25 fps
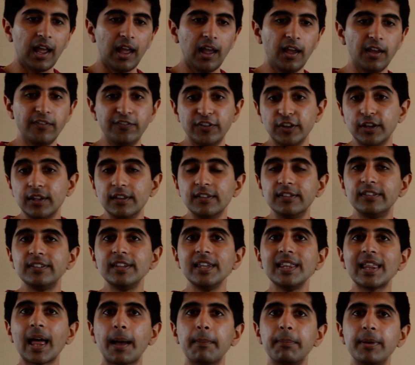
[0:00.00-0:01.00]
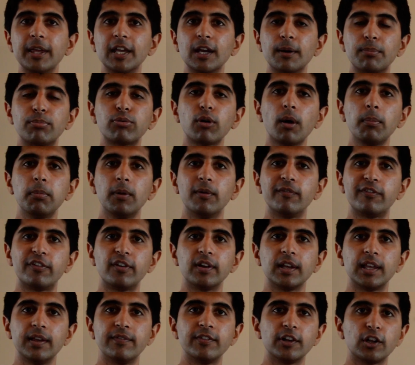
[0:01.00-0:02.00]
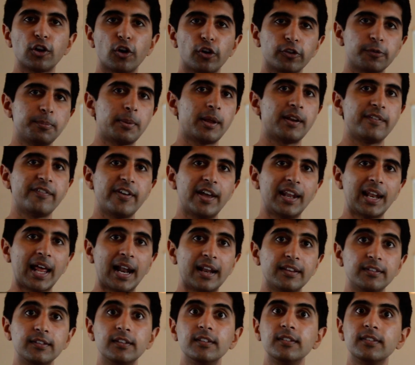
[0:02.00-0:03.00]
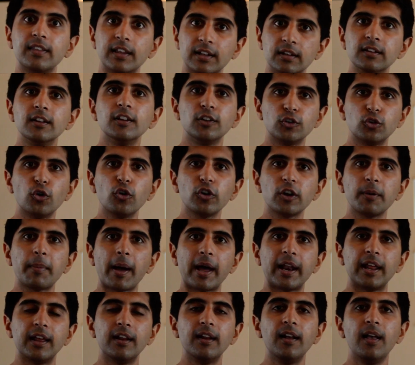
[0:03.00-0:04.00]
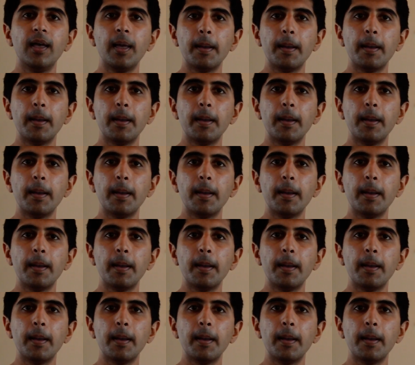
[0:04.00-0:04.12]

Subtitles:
if you can see that being a problem for a given cost-benefit analysis, then talk about it.